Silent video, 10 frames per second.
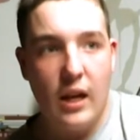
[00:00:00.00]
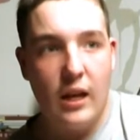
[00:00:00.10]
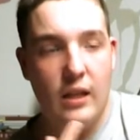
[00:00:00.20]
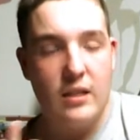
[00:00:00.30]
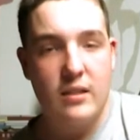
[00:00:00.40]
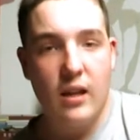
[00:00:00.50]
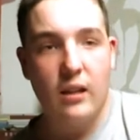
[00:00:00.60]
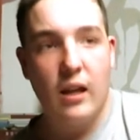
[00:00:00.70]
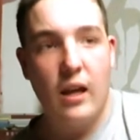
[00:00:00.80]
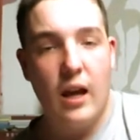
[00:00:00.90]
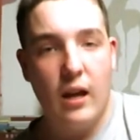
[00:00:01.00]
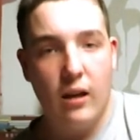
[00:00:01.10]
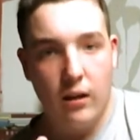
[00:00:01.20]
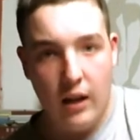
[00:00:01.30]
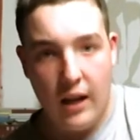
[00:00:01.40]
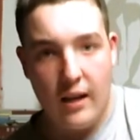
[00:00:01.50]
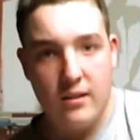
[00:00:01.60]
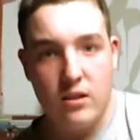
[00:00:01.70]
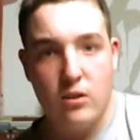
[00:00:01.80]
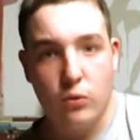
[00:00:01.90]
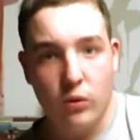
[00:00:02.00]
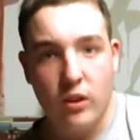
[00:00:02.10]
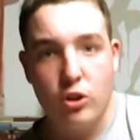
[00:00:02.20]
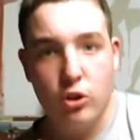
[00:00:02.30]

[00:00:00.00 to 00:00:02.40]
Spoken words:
and they said that NS is really